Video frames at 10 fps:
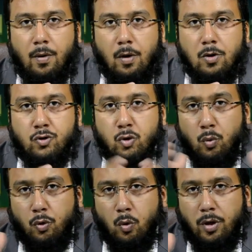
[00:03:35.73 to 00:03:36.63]
So
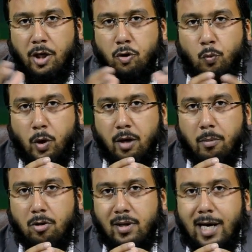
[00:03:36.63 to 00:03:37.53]
don't need to worry
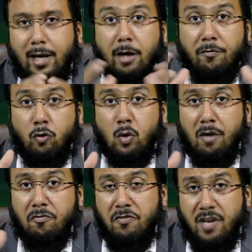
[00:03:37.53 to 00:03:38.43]
about that if you
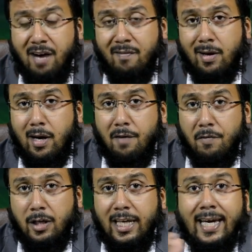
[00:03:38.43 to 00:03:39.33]
have never ever
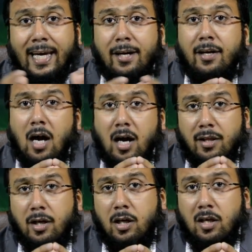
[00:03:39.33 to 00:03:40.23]
taken any kind of
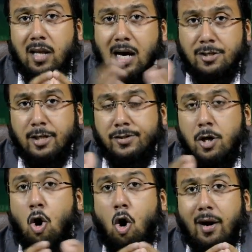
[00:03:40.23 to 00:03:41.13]
the classes
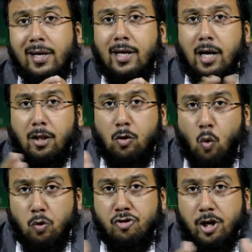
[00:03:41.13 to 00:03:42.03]
or any kind of the
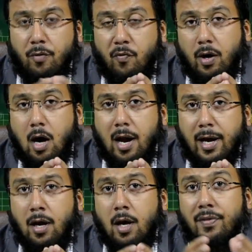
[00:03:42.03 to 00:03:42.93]
coaching regarding
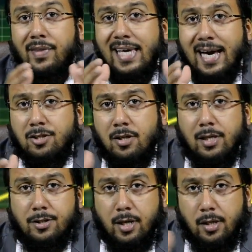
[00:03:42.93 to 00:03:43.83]
the Excel
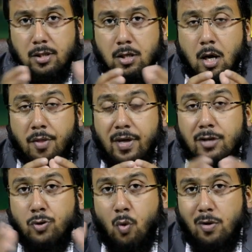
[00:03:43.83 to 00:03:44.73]
skills. This
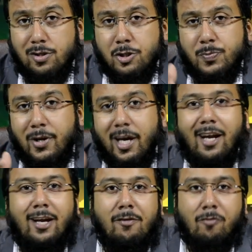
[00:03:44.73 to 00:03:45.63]
course is
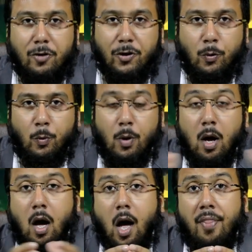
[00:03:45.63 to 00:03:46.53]
particularly for you,
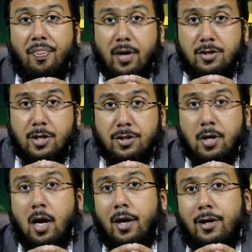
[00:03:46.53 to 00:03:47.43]
and this is
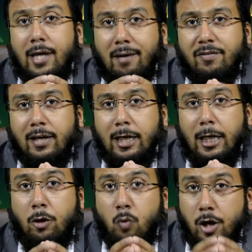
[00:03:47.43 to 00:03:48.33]
definitely
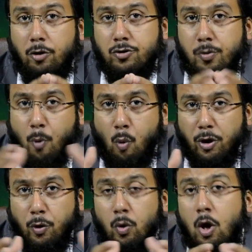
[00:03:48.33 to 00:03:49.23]
going to support
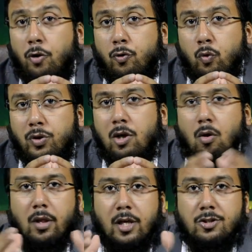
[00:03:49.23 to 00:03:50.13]
you through the
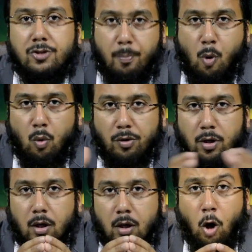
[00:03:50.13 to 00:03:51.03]
online support.
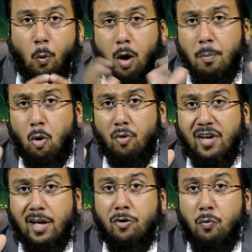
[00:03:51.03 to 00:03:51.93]
One more
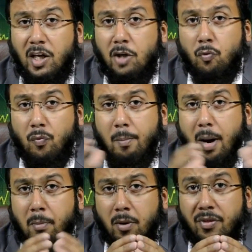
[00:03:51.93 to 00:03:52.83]
thing, you need to
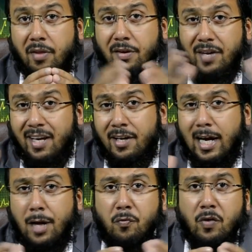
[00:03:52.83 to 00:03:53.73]
remember that the data
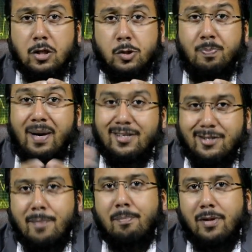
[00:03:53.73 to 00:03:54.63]
entry is bit
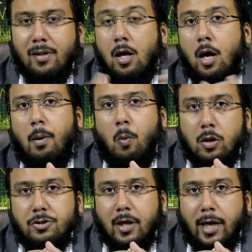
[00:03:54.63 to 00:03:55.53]
simple, but once
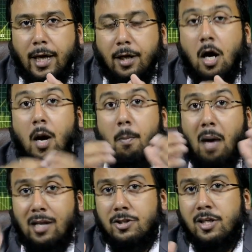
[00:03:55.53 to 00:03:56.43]
again,
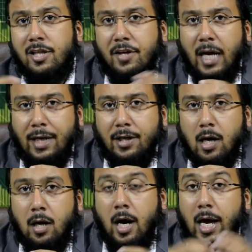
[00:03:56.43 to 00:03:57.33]
managing the data
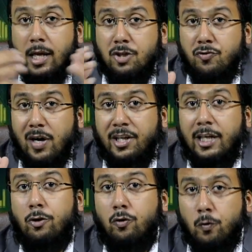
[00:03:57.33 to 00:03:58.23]
and
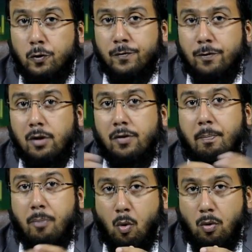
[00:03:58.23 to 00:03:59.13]
extracting useful
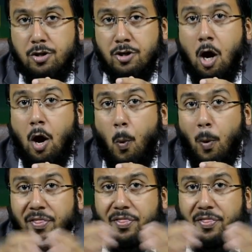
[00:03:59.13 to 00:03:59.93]
reports with